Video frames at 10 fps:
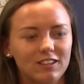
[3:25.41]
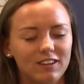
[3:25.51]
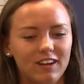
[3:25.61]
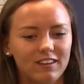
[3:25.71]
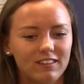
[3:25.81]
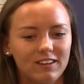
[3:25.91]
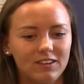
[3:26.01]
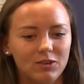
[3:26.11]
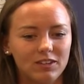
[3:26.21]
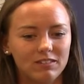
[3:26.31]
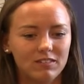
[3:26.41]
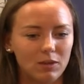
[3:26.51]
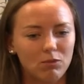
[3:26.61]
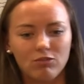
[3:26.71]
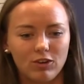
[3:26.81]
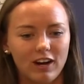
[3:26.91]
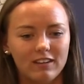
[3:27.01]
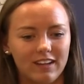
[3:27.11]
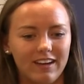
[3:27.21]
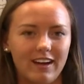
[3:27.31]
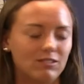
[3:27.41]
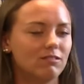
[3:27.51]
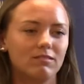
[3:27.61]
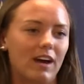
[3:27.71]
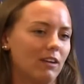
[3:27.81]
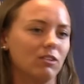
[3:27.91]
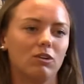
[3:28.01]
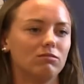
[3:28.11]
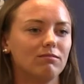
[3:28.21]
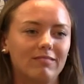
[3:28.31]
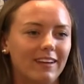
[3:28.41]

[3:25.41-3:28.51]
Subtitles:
And, like, they're moving around. Like, I don't know.